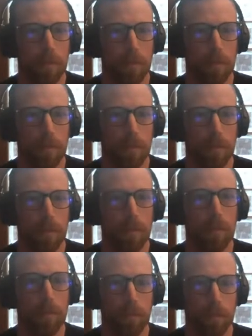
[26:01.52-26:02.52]

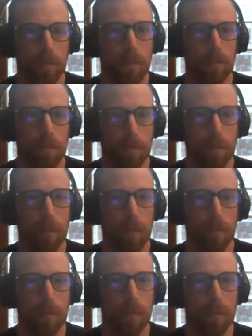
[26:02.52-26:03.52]

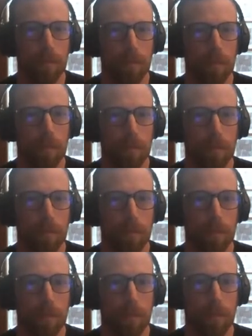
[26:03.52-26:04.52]

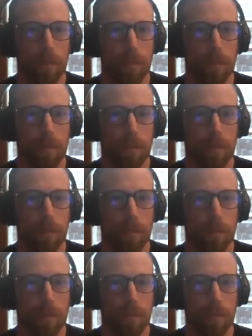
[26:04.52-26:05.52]

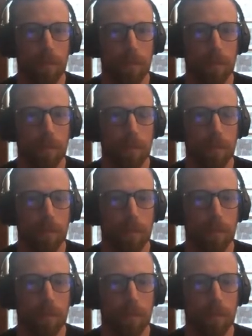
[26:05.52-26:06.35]
(not speaking)